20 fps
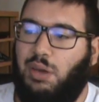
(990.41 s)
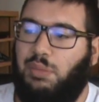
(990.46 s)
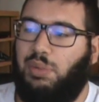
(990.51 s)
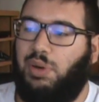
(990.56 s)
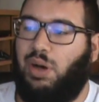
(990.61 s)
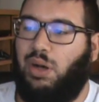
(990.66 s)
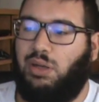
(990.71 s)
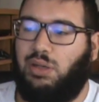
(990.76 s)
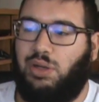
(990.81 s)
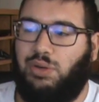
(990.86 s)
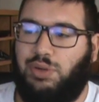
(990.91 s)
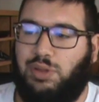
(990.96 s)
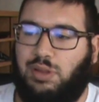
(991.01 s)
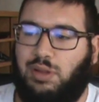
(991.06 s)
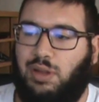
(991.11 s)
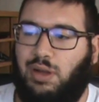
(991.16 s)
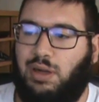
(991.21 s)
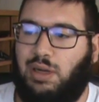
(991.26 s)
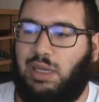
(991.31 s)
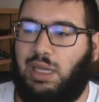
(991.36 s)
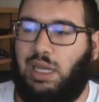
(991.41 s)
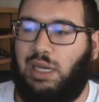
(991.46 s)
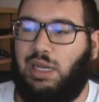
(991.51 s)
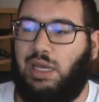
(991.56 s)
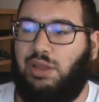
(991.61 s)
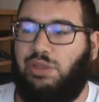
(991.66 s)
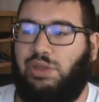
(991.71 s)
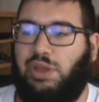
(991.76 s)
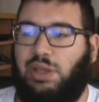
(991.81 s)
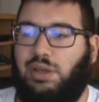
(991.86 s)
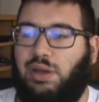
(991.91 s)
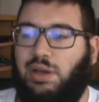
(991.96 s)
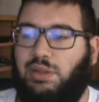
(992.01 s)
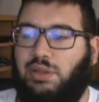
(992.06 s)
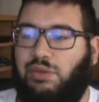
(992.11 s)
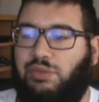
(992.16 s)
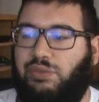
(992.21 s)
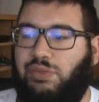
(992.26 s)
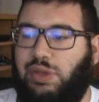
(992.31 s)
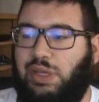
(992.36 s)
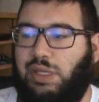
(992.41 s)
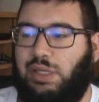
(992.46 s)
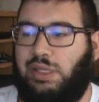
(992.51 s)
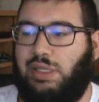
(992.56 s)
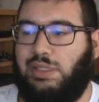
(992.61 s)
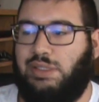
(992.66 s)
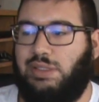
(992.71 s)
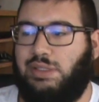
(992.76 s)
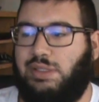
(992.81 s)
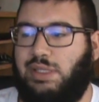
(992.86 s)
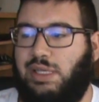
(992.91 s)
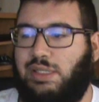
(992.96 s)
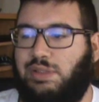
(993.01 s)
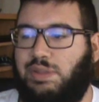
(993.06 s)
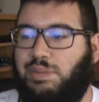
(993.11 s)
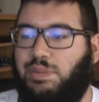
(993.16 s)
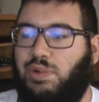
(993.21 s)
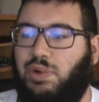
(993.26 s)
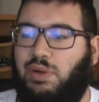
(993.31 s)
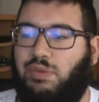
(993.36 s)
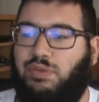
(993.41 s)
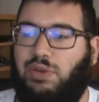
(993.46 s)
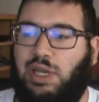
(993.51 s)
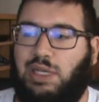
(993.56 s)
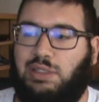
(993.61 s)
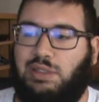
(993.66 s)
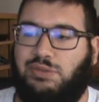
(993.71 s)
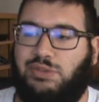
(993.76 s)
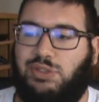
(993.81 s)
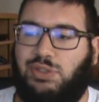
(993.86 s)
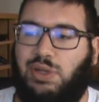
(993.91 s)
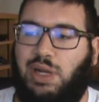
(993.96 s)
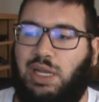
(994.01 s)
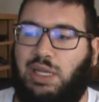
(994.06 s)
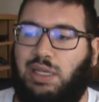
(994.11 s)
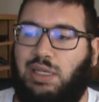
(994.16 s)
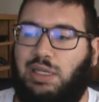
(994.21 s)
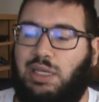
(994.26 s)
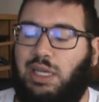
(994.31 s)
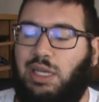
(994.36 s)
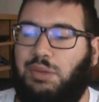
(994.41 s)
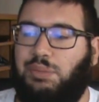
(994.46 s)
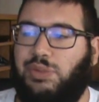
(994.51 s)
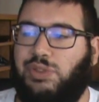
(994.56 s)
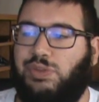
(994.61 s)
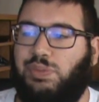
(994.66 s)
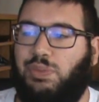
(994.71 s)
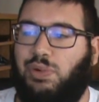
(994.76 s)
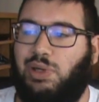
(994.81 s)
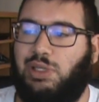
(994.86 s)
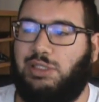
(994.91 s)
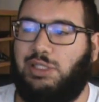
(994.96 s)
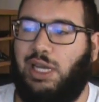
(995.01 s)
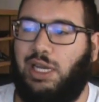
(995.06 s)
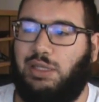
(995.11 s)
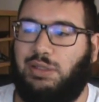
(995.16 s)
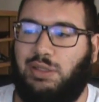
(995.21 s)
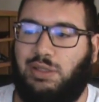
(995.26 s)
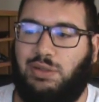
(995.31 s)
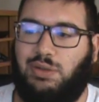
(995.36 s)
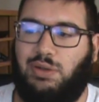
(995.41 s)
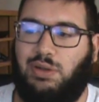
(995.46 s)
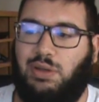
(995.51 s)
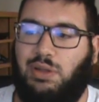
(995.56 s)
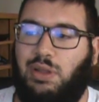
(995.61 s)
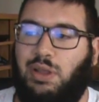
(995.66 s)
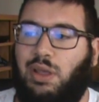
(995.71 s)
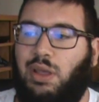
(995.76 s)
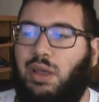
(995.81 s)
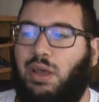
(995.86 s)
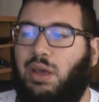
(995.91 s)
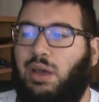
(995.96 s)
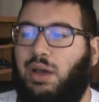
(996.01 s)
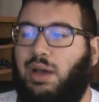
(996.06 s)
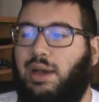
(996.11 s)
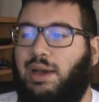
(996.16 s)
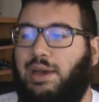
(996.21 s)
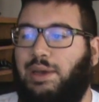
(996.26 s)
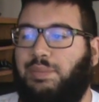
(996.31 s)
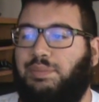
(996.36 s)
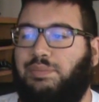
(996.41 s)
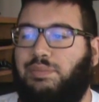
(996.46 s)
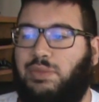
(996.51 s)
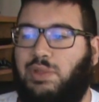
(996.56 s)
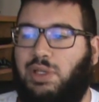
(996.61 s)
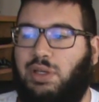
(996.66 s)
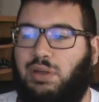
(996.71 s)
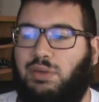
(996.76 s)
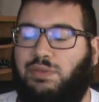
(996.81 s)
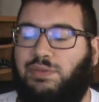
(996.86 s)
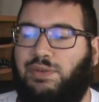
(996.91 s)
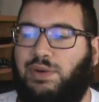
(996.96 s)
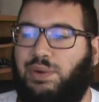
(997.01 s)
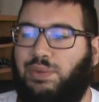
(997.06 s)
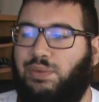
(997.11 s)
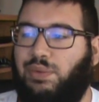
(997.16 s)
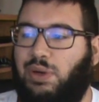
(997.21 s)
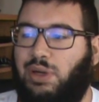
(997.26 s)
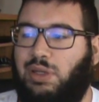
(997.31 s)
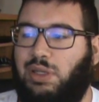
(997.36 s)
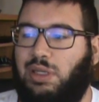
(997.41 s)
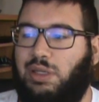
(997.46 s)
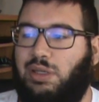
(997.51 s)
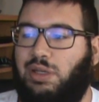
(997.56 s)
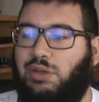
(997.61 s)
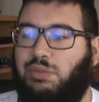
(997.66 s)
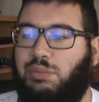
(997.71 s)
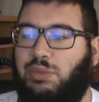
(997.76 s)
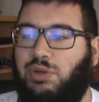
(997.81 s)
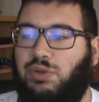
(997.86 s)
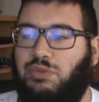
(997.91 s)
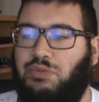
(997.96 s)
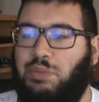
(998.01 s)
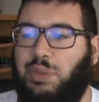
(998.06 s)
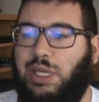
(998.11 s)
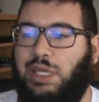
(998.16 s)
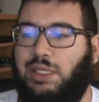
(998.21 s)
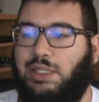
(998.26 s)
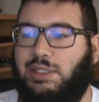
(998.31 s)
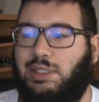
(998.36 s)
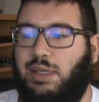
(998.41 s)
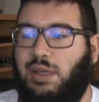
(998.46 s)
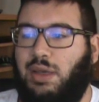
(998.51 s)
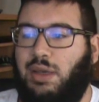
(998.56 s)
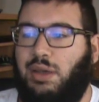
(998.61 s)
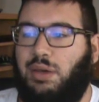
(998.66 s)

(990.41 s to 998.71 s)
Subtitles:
But I'll go with Larkin. I think on the feet, he just has a more effective striking game. He's more technical, good footwork and good movement.